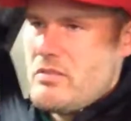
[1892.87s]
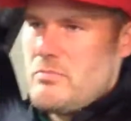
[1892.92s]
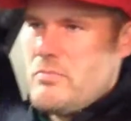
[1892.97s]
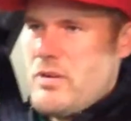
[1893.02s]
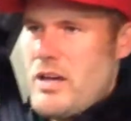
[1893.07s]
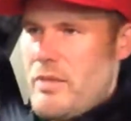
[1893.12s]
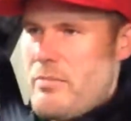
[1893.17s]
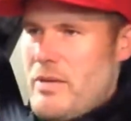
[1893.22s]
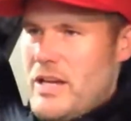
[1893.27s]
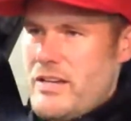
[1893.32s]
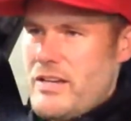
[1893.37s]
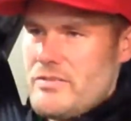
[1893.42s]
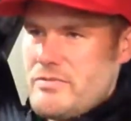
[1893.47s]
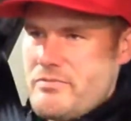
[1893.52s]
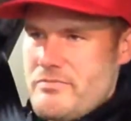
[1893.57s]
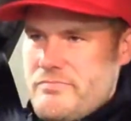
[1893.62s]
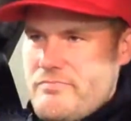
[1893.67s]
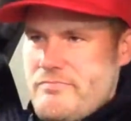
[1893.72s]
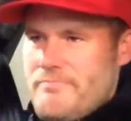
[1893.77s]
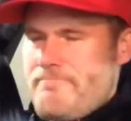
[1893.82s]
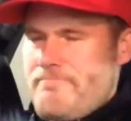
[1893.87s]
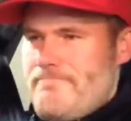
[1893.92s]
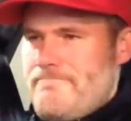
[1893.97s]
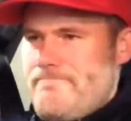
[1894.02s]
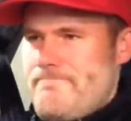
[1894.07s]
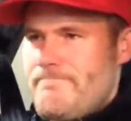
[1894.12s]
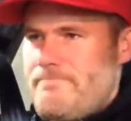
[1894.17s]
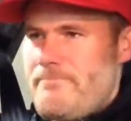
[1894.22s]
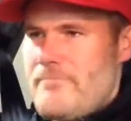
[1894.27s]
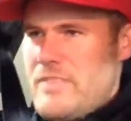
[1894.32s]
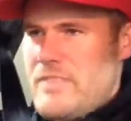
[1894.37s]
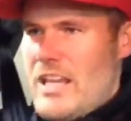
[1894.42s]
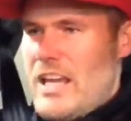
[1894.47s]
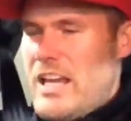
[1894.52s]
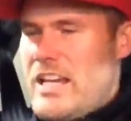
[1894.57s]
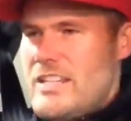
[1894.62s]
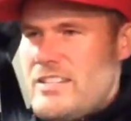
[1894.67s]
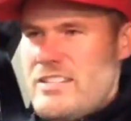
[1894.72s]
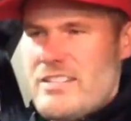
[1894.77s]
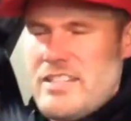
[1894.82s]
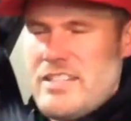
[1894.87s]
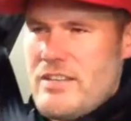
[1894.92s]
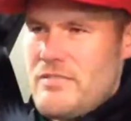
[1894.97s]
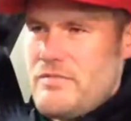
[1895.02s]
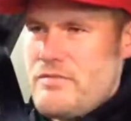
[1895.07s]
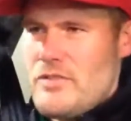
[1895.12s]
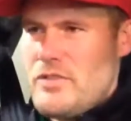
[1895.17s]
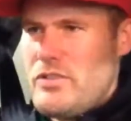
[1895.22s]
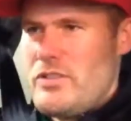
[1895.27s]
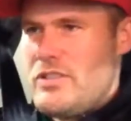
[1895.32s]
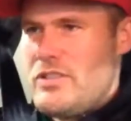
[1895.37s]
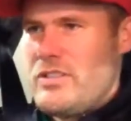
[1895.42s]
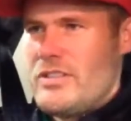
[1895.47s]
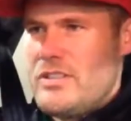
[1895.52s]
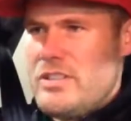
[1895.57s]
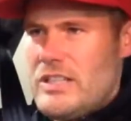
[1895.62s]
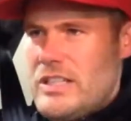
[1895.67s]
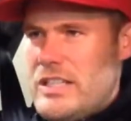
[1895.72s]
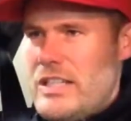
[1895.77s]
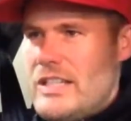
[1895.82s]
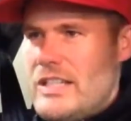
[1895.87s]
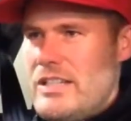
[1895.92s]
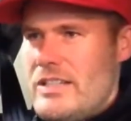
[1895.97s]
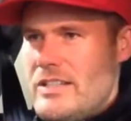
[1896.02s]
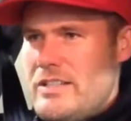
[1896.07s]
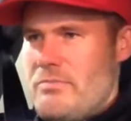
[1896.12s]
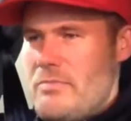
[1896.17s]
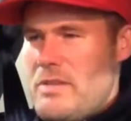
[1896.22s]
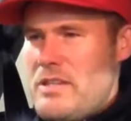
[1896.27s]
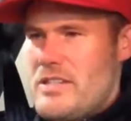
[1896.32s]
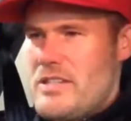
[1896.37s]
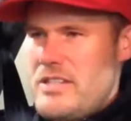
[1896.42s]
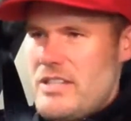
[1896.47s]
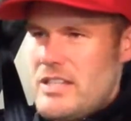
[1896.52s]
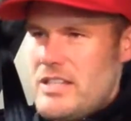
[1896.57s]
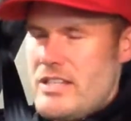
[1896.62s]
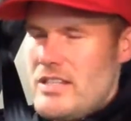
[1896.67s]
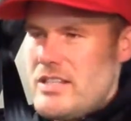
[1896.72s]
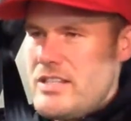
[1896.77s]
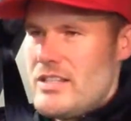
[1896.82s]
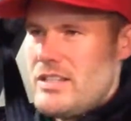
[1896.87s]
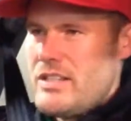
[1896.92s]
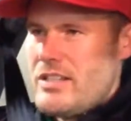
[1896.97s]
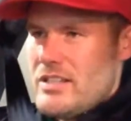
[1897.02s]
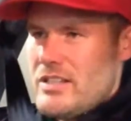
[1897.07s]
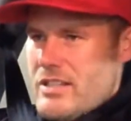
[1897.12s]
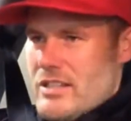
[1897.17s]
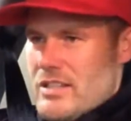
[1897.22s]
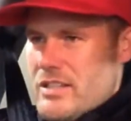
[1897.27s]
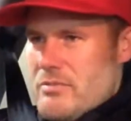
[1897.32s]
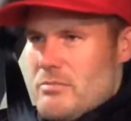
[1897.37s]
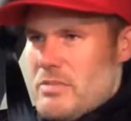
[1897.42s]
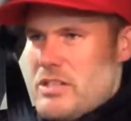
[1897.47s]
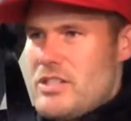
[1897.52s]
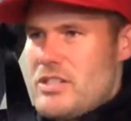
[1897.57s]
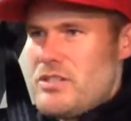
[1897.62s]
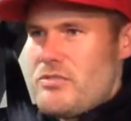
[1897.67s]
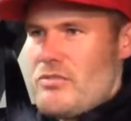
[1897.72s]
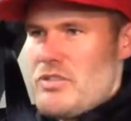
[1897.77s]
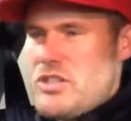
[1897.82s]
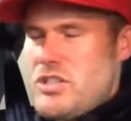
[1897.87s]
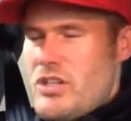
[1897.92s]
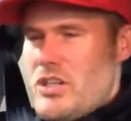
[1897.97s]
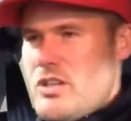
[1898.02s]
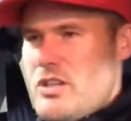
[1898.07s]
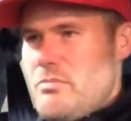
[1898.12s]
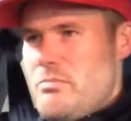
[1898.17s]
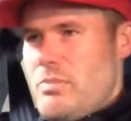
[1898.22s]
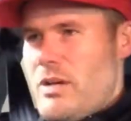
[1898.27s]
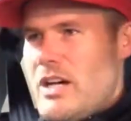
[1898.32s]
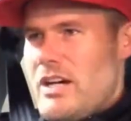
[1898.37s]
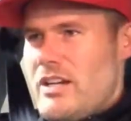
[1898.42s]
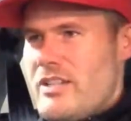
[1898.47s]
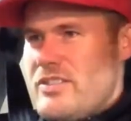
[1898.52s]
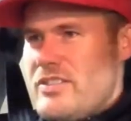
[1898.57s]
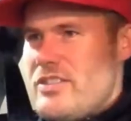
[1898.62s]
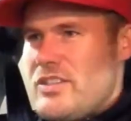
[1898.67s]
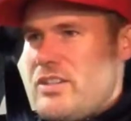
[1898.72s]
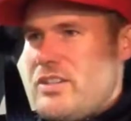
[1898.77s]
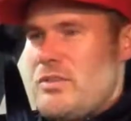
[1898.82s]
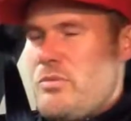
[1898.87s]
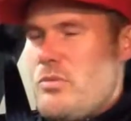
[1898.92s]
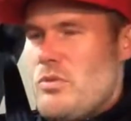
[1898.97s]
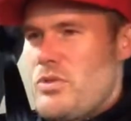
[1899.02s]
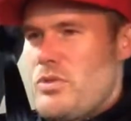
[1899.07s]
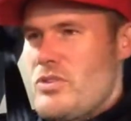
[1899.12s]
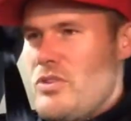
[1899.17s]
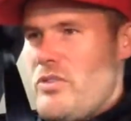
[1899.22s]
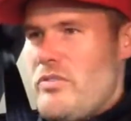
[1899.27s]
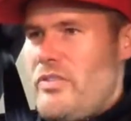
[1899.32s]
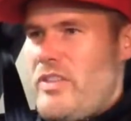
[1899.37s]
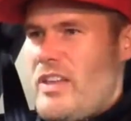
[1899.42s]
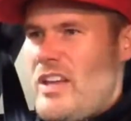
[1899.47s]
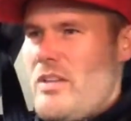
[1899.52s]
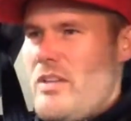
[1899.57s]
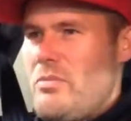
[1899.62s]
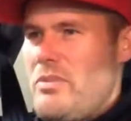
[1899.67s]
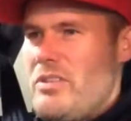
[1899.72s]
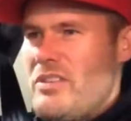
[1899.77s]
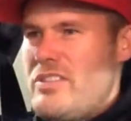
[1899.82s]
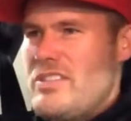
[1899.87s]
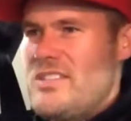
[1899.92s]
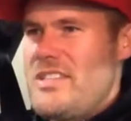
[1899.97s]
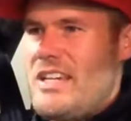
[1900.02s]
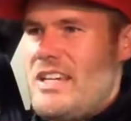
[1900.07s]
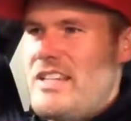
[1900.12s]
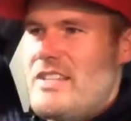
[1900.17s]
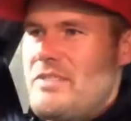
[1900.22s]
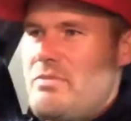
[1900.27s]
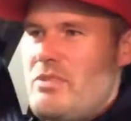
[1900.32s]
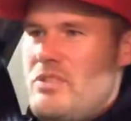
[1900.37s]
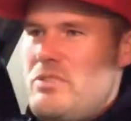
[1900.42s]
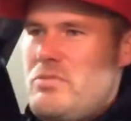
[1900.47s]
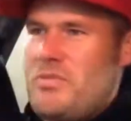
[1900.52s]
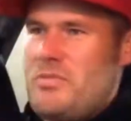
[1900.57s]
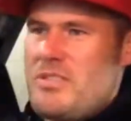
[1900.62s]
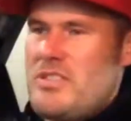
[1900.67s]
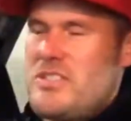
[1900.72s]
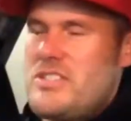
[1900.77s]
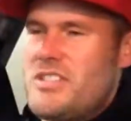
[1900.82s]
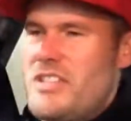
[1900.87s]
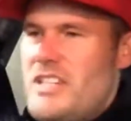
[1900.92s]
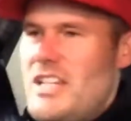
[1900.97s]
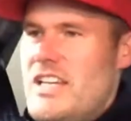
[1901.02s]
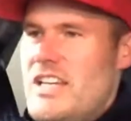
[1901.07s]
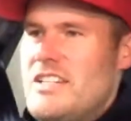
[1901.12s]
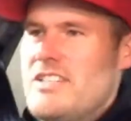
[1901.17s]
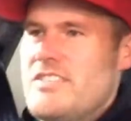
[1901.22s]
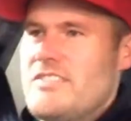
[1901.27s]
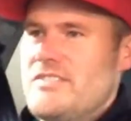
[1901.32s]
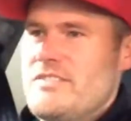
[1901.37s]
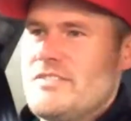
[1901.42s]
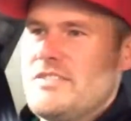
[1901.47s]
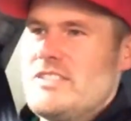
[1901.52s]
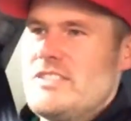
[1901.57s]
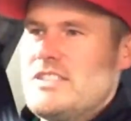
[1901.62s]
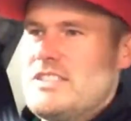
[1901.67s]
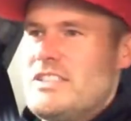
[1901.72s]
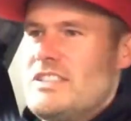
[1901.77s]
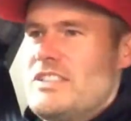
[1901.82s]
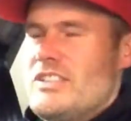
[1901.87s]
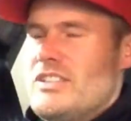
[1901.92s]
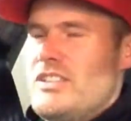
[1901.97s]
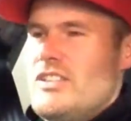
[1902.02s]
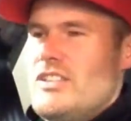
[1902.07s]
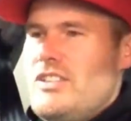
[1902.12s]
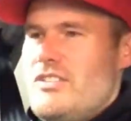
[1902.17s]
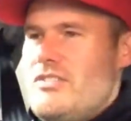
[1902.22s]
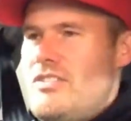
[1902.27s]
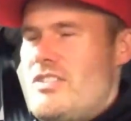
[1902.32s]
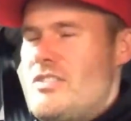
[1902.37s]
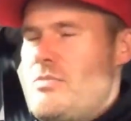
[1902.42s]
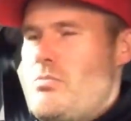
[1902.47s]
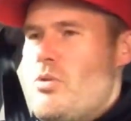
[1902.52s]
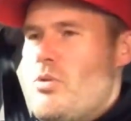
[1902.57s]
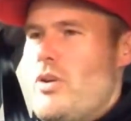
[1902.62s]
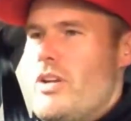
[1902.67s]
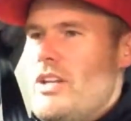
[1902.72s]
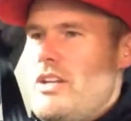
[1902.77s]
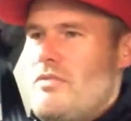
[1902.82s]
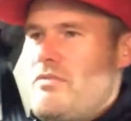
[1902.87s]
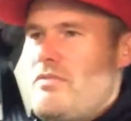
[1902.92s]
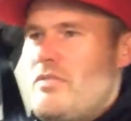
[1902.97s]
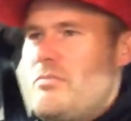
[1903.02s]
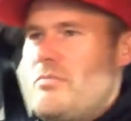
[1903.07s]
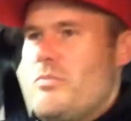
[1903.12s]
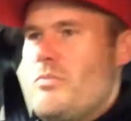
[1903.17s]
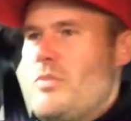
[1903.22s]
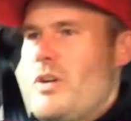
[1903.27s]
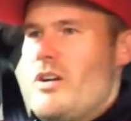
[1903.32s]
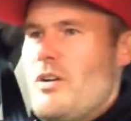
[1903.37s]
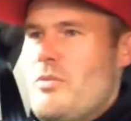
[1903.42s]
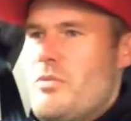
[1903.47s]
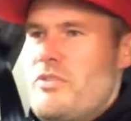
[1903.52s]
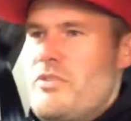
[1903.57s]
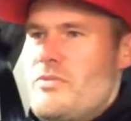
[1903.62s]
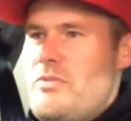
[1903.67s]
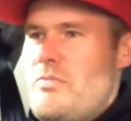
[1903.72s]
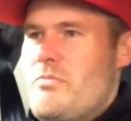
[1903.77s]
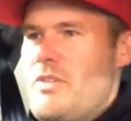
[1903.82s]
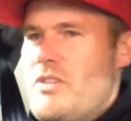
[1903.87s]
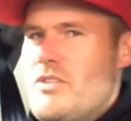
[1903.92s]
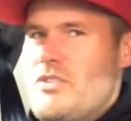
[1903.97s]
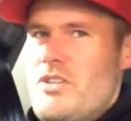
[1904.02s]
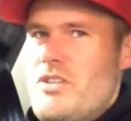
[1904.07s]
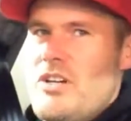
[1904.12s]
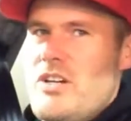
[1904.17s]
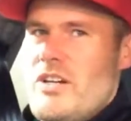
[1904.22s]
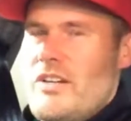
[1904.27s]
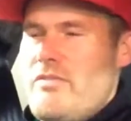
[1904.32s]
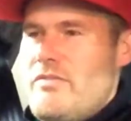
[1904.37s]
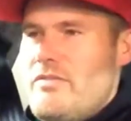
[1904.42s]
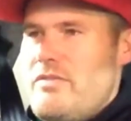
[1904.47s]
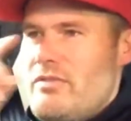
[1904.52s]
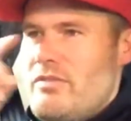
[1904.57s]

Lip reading: about 8 to 10 foot and missed the return putt. So walked off there with a 6, which was again disappointing from where I was with my drive.